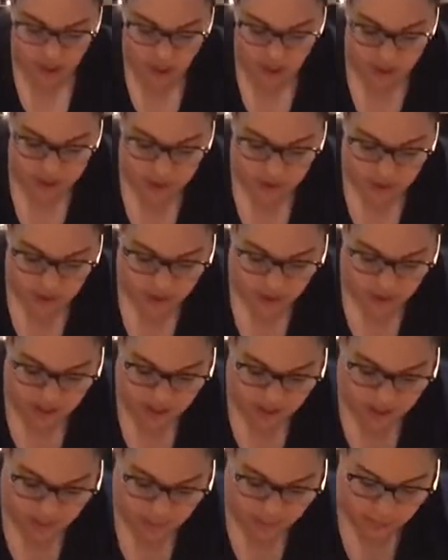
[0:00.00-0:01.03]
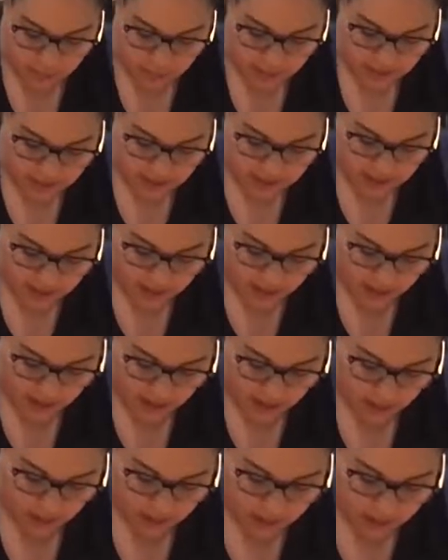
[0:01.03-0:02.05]
I'm just gently pressing it
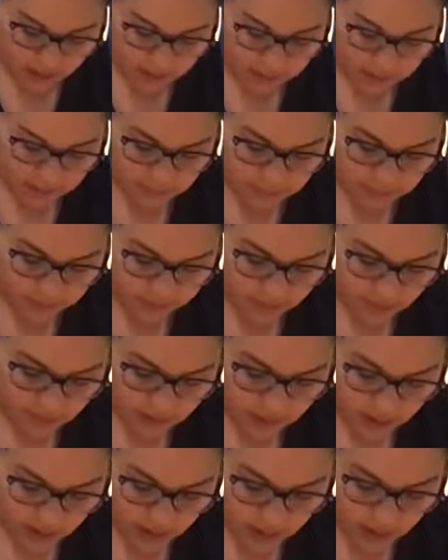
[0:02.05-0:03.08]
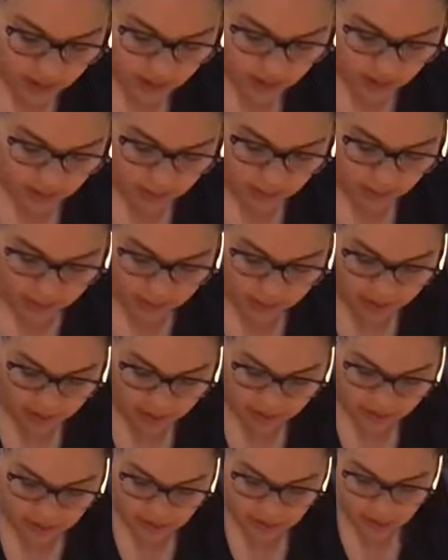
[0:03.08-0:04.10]
out with the
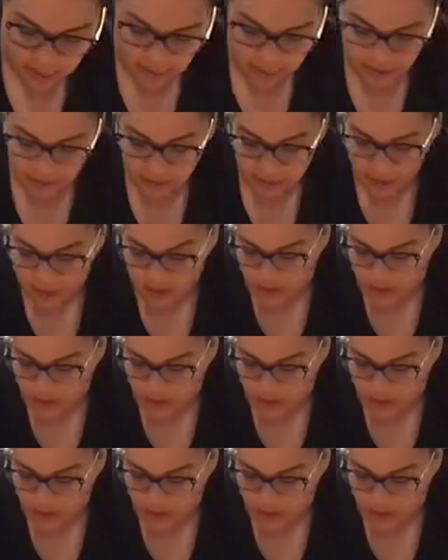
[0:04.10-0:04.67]
back of a spoon,